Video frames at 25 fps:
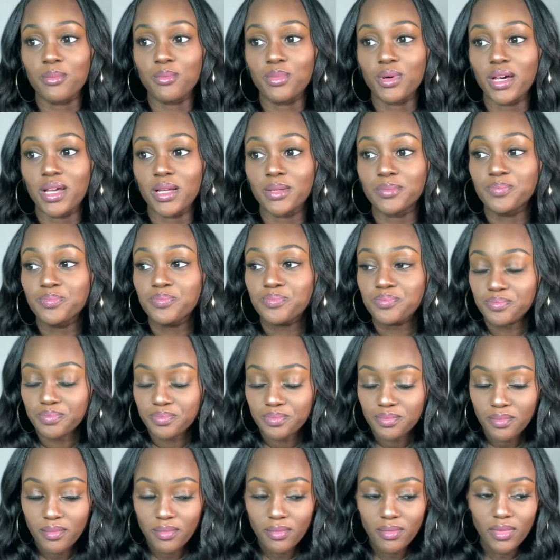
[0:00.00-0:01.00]
But
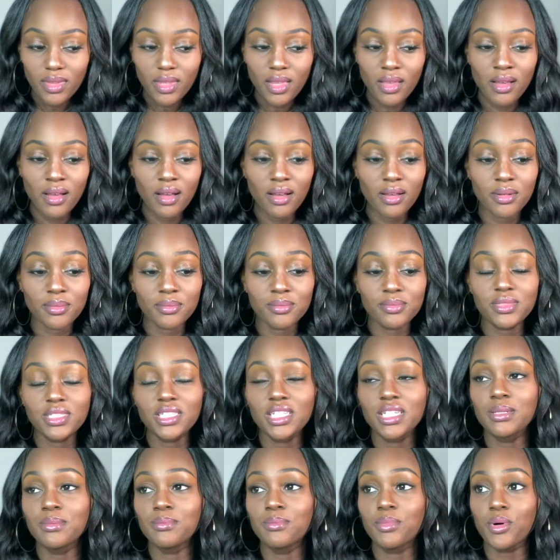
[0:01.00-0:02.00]
um,
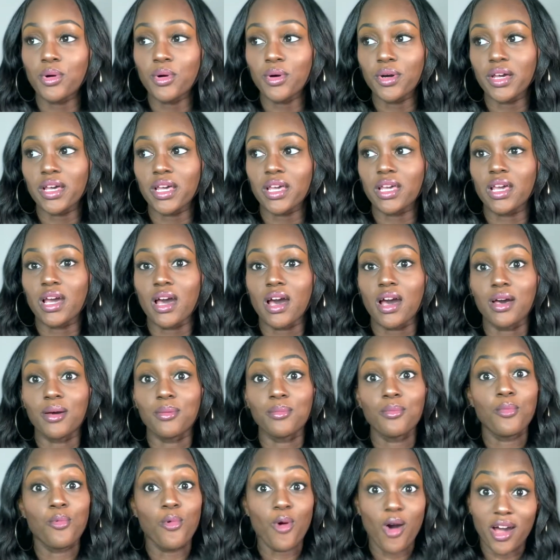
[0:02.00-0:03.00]
Team Boy
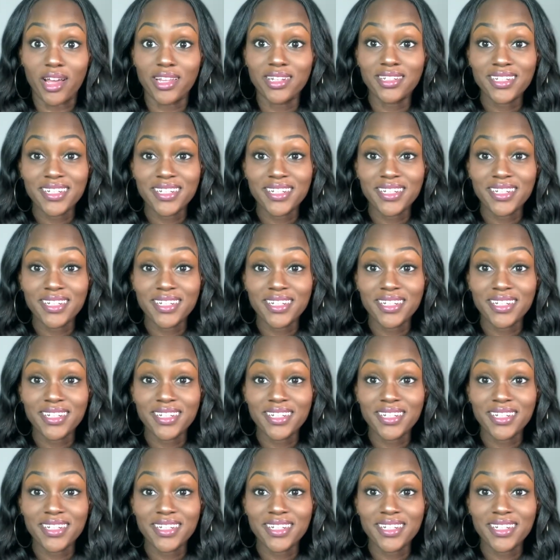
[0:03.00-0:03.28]
um, won.